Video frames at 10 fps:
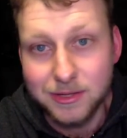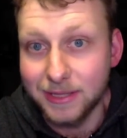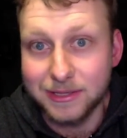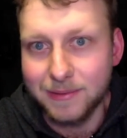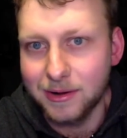
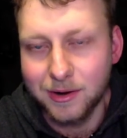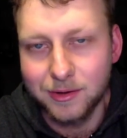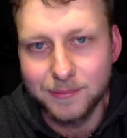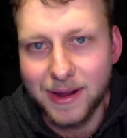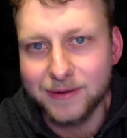Like they might
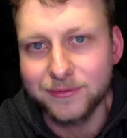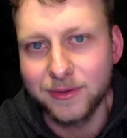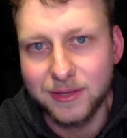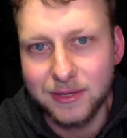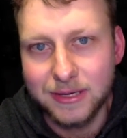call her back for
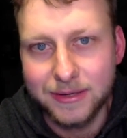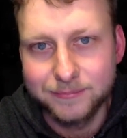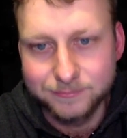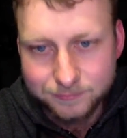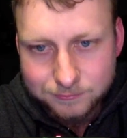the.
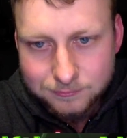Um,